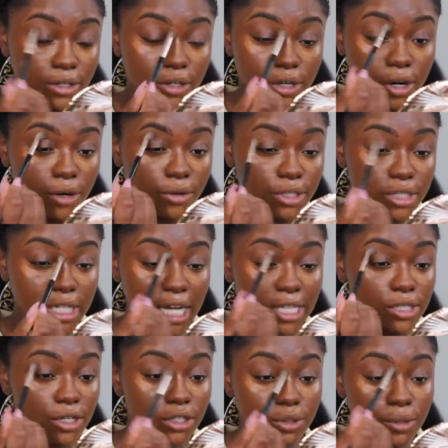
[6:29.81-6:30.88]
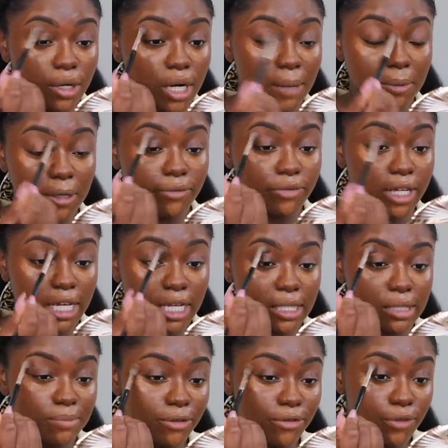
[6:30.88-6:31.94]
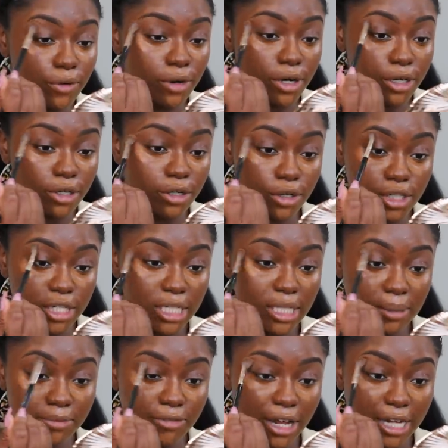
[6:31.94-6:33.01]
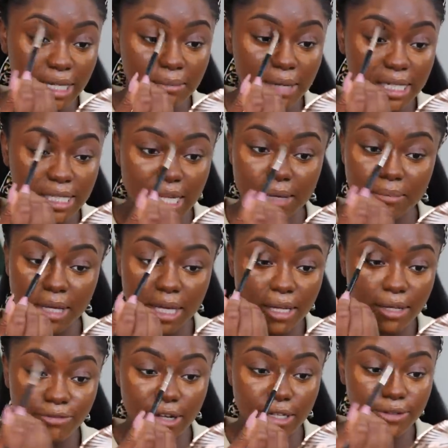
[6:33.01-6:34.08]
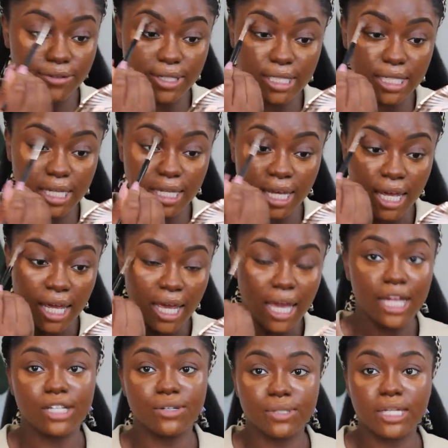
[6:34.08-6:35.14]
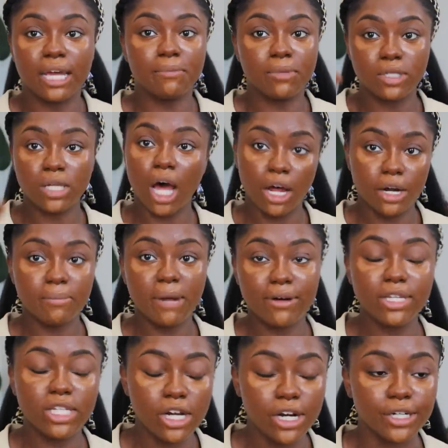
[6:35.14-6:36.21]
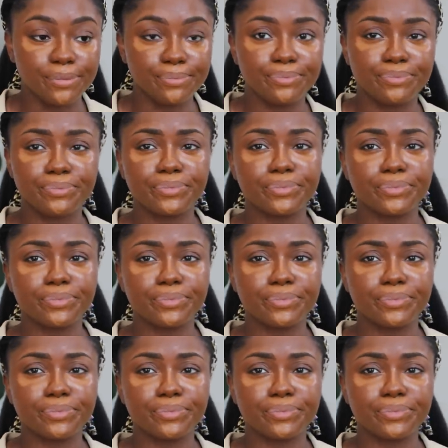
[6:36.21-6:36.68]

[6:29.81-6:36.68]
you know, she had to go through a couple of things before, you know, she ended up finding my statement, found the receipt, and she was able to honor my return.